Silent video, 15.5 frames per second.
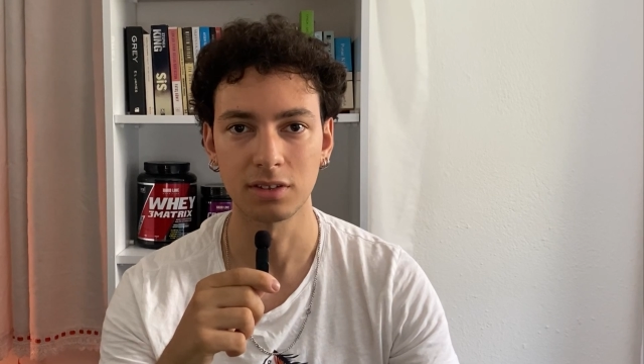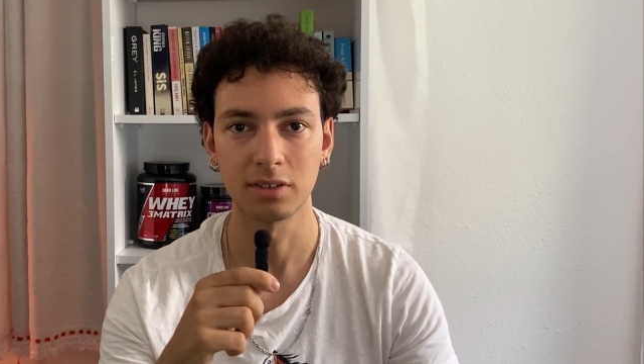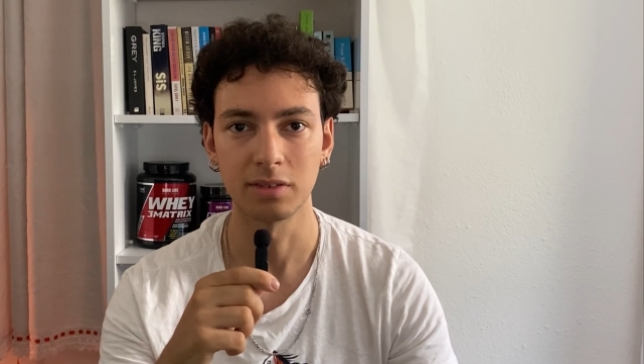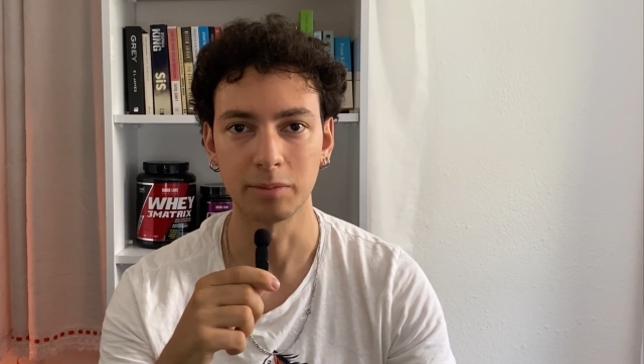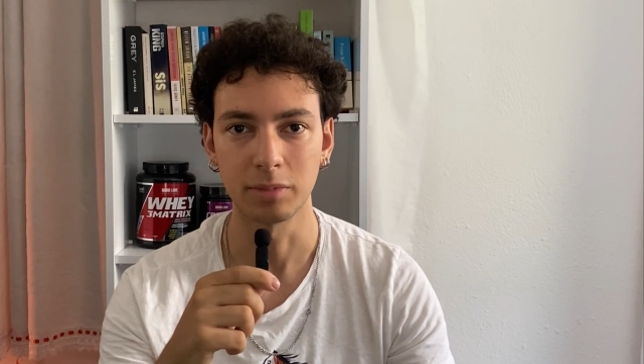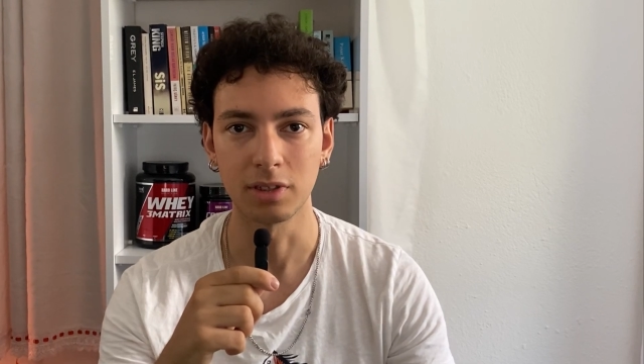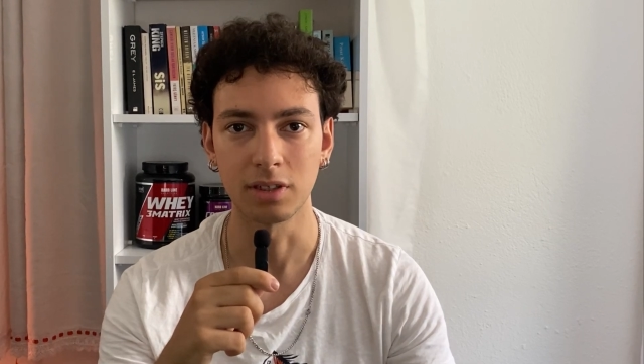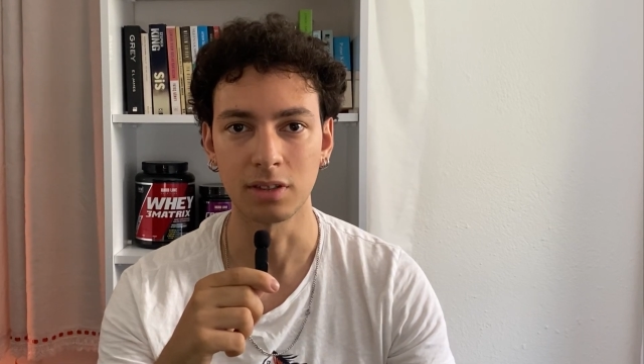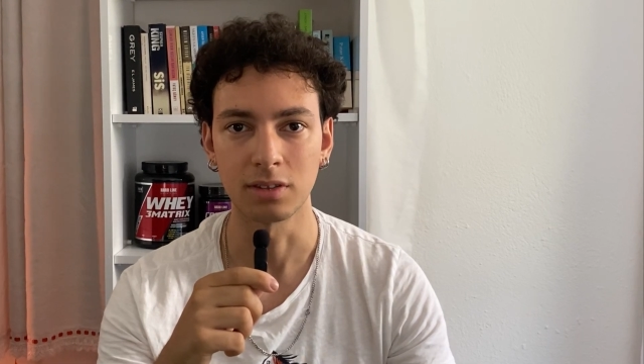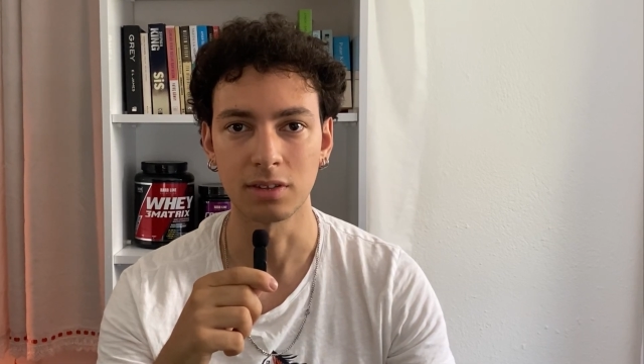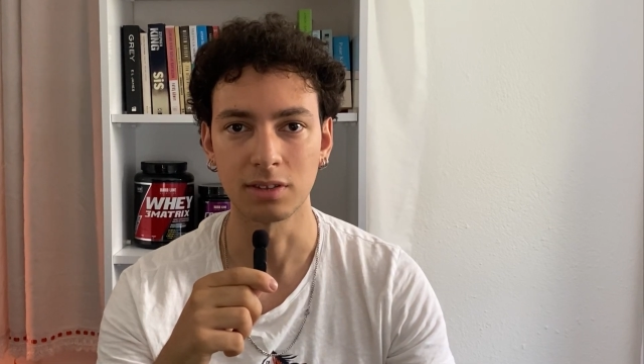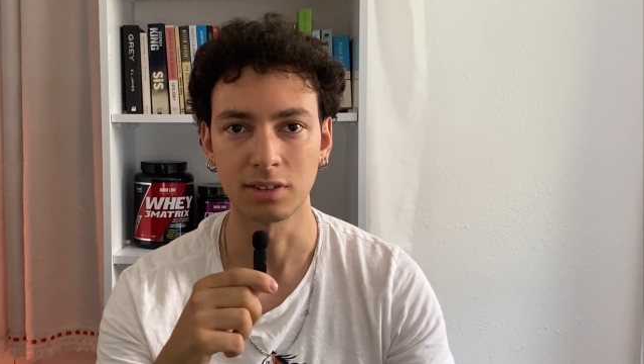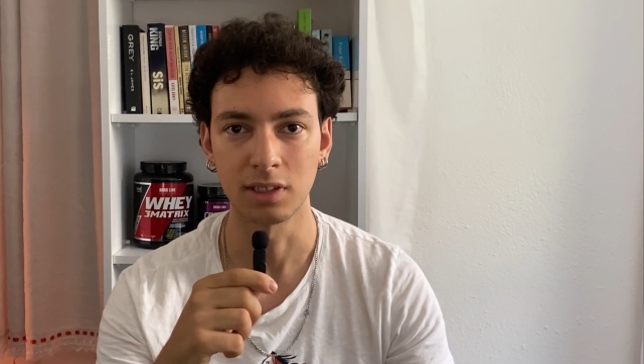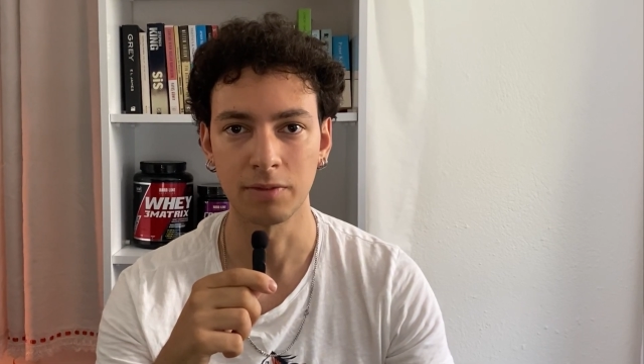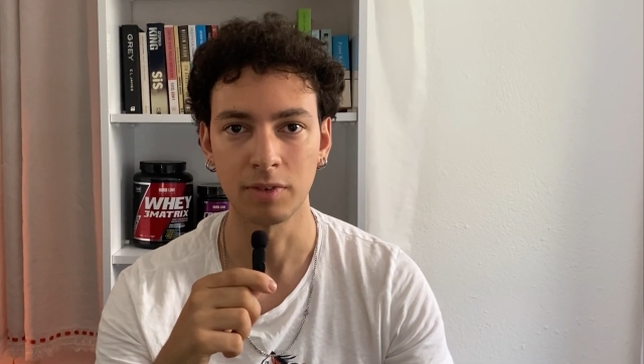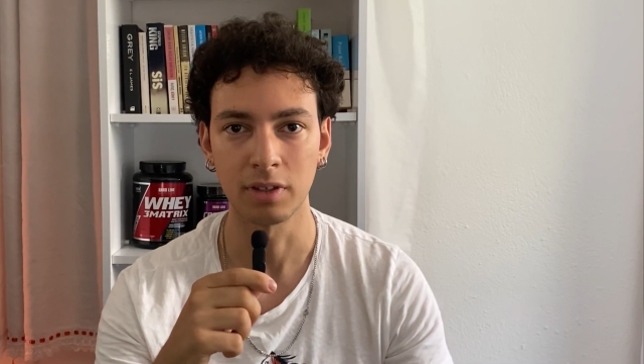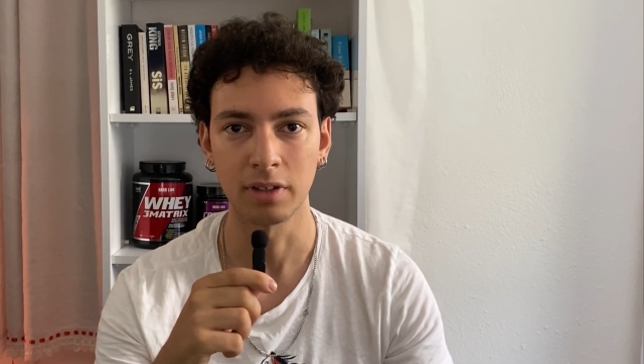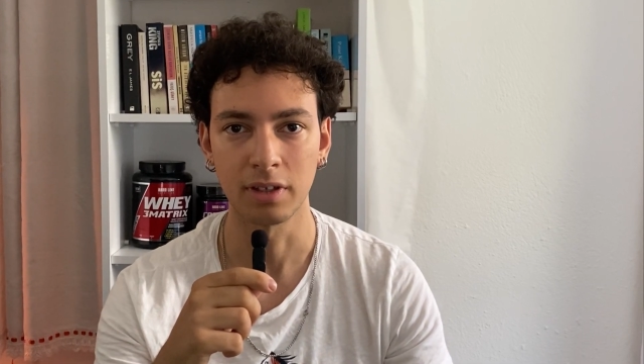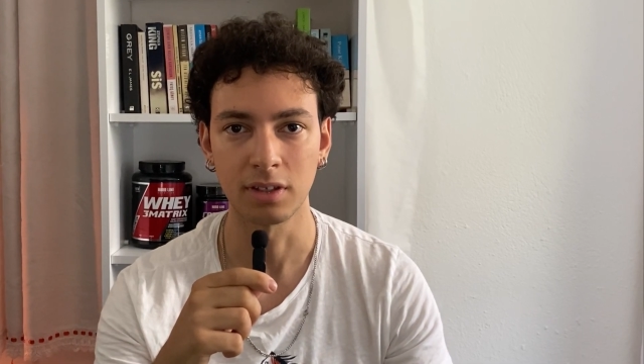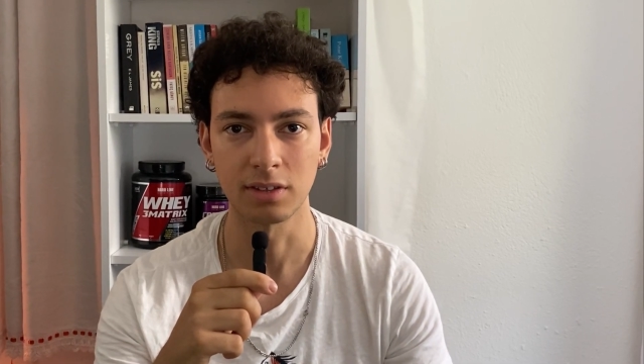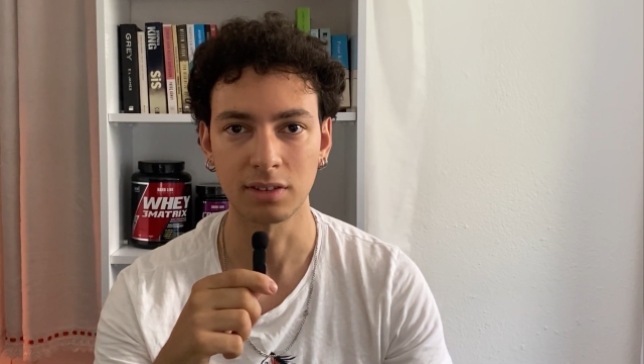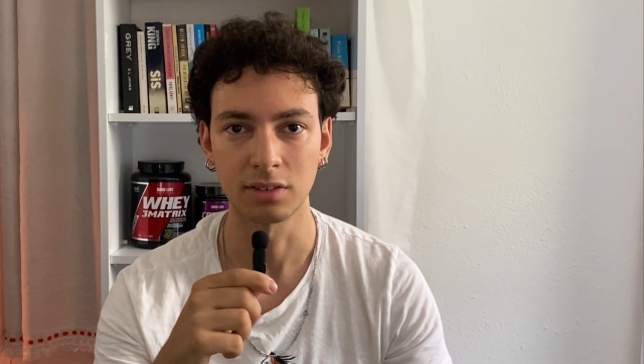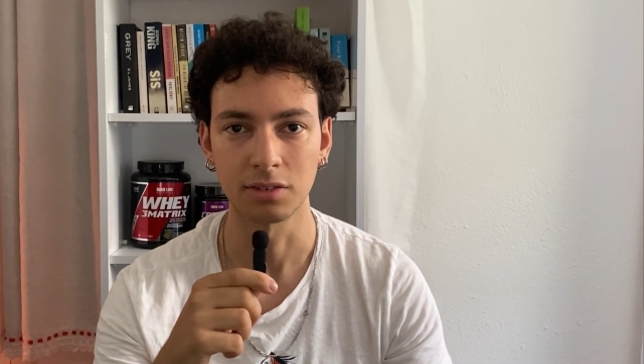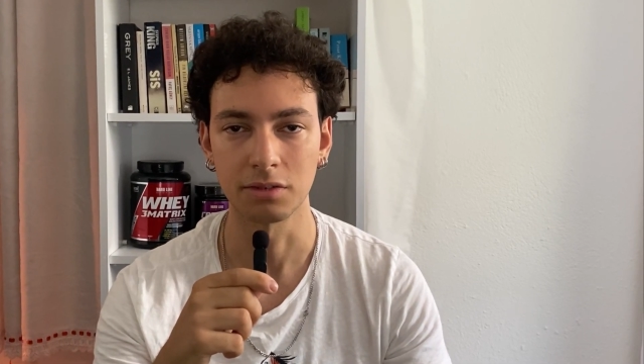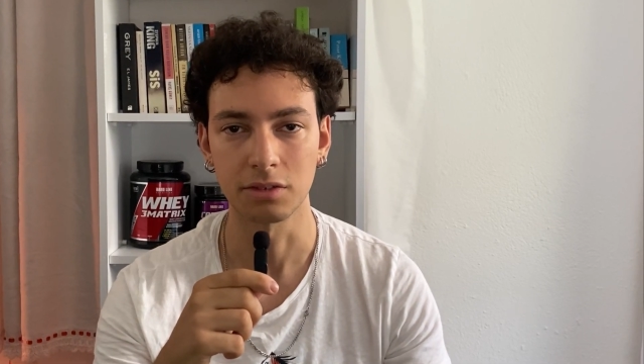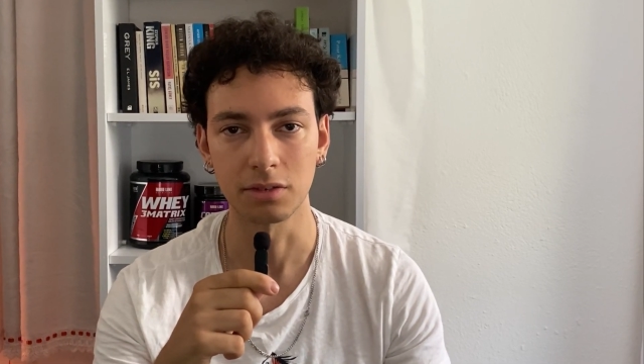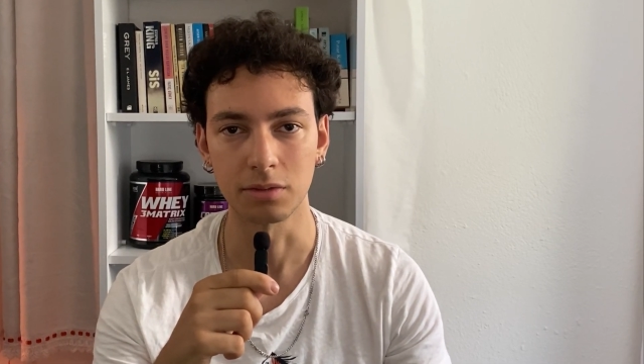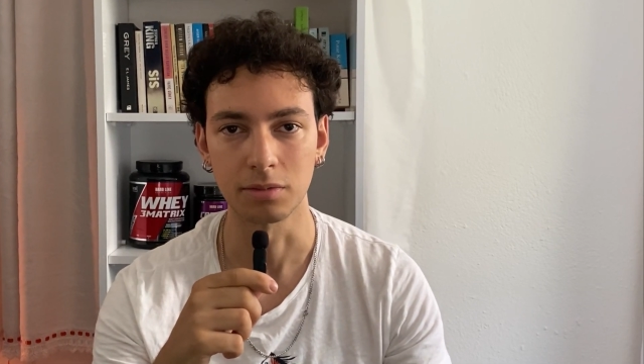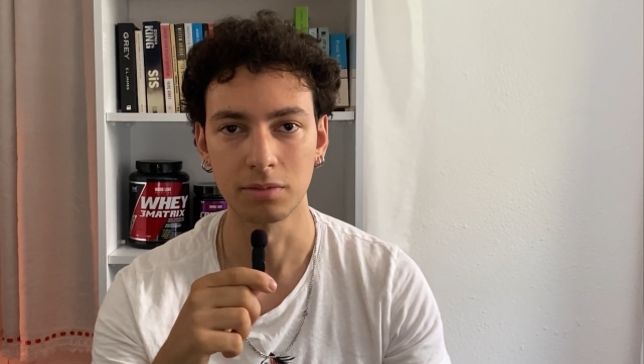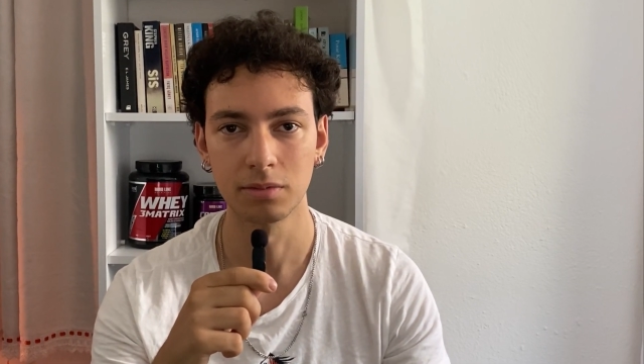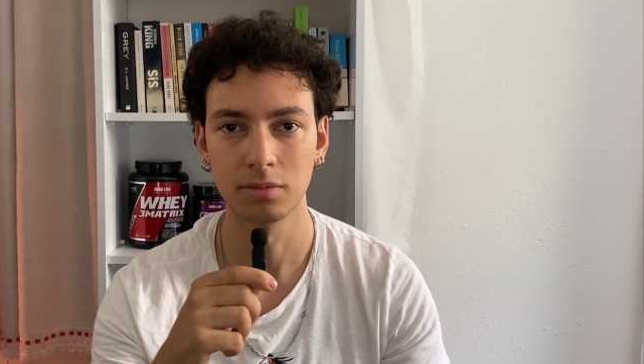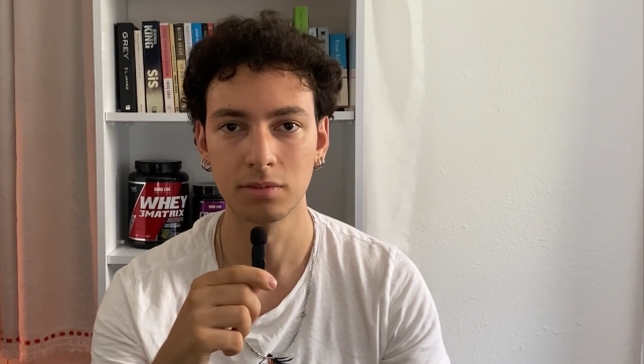complete. There's nothing else to do.